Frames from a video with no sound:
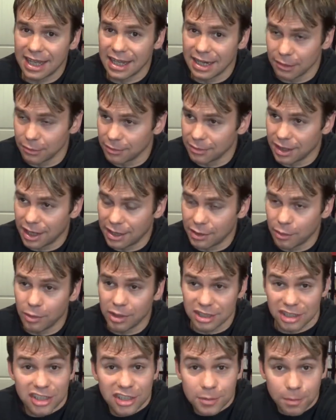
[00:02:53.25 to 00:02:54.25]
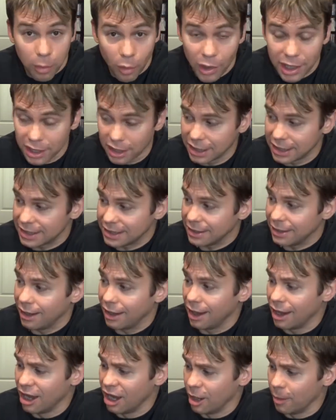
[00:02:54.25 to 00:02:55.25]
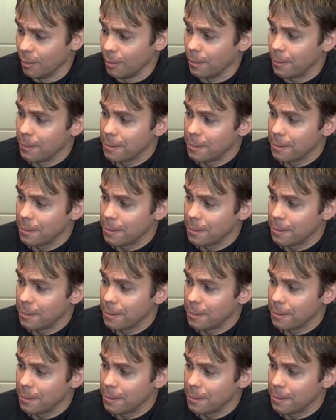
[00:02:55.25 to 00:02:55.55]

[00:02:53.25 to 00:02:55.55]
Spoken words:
and I don't want to spoil it.